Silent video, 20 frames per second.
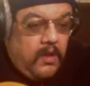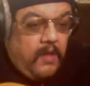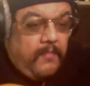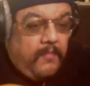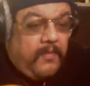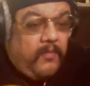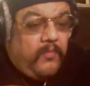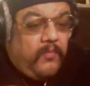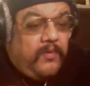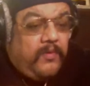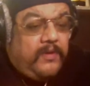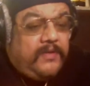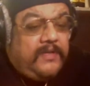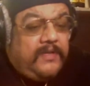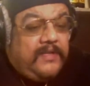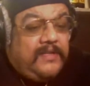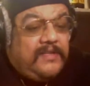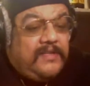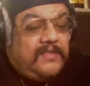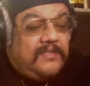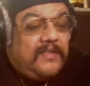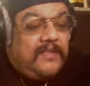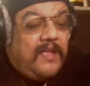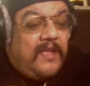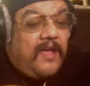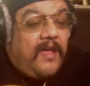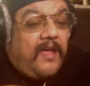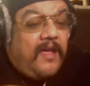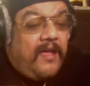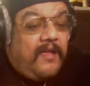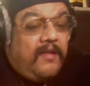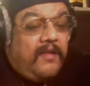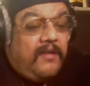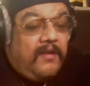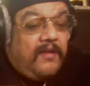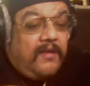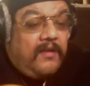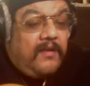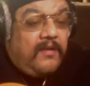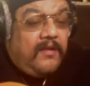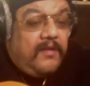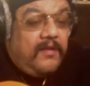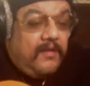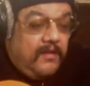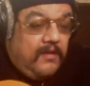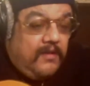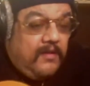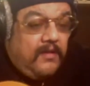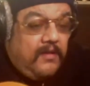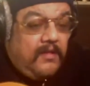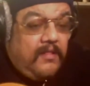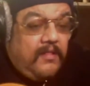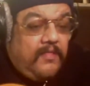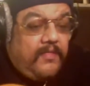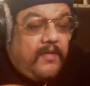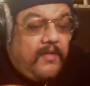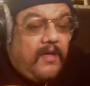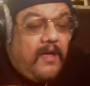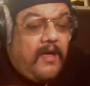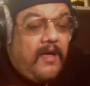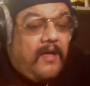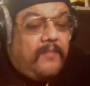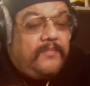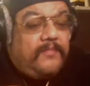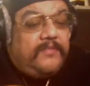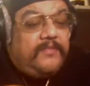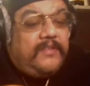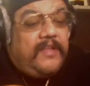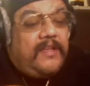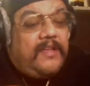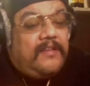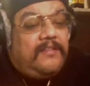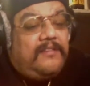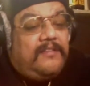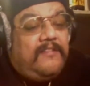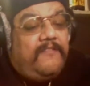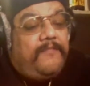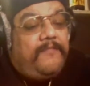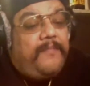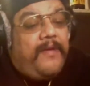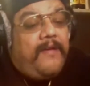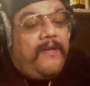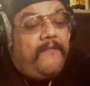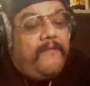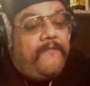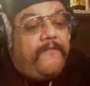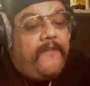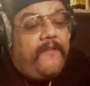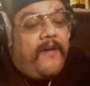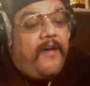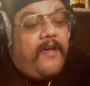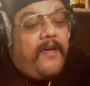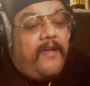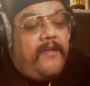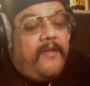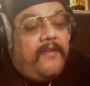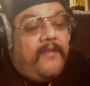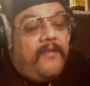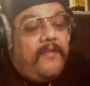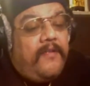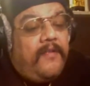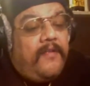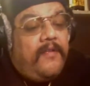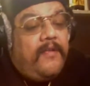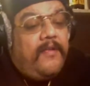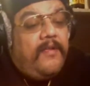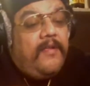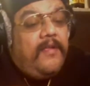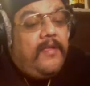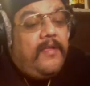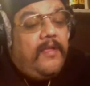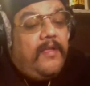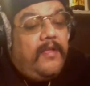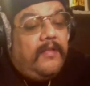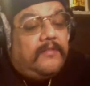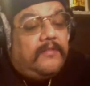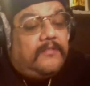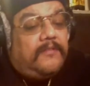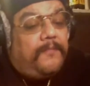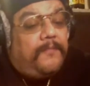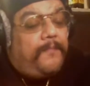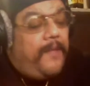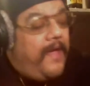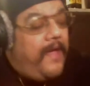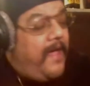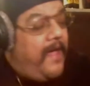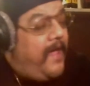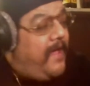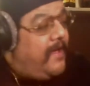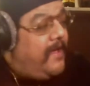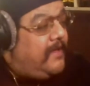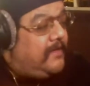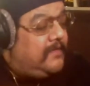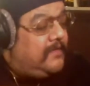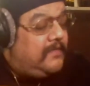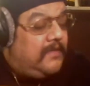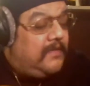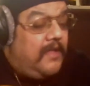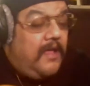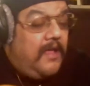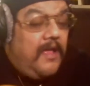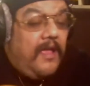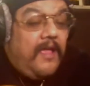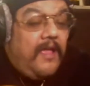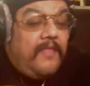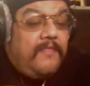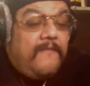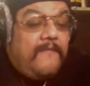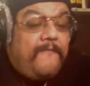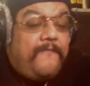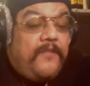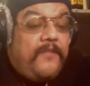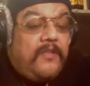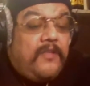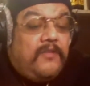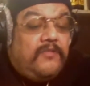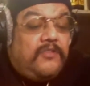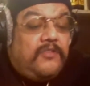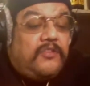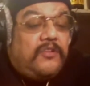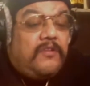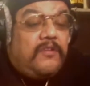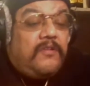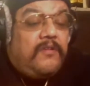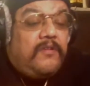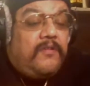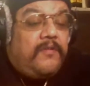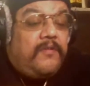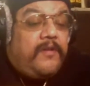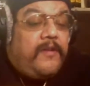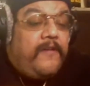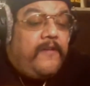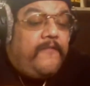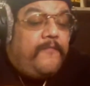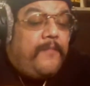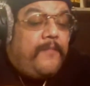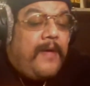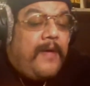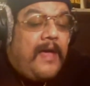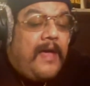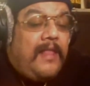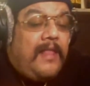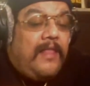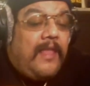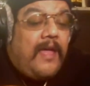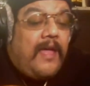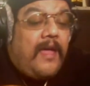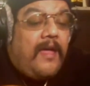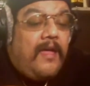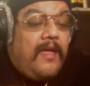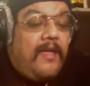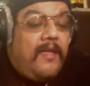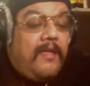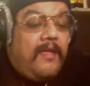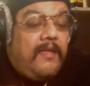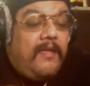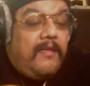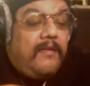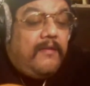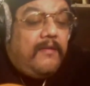My one desire, the object of my fire, is the past and the future of my life.